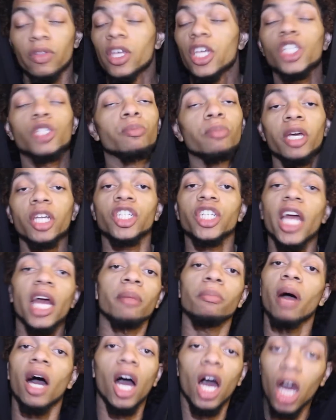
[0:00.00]
This bitch
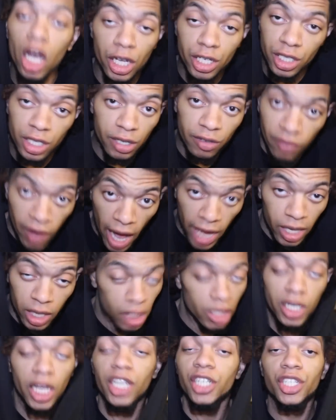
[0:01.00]
had my
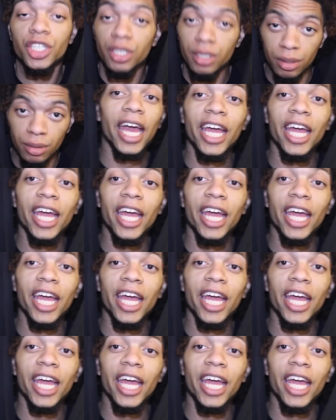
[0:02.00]
undivided attention,